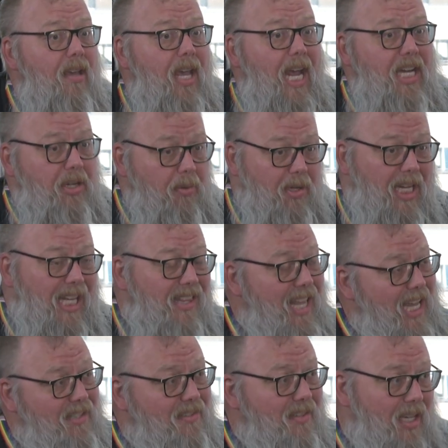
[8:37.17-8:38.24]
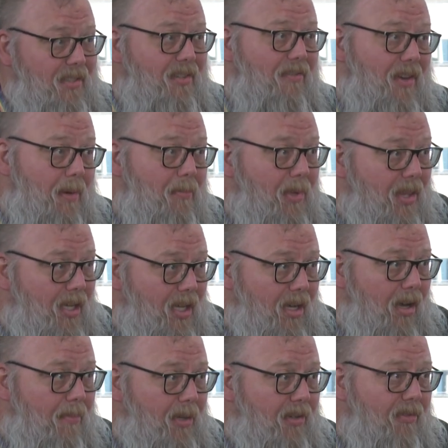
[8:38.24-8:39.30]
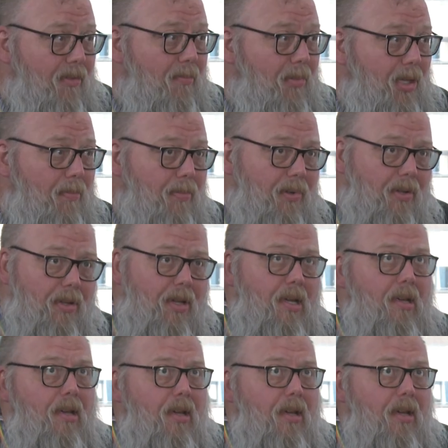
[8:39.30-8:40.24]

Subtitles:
and you get that sense of empathy coming from people,